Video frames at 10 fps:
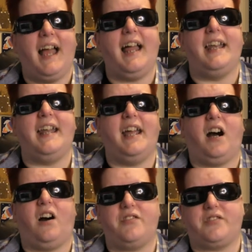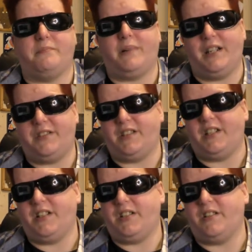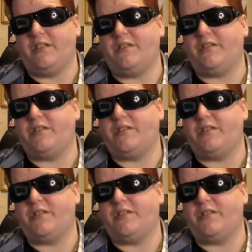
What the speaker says: and there are some pacing issues.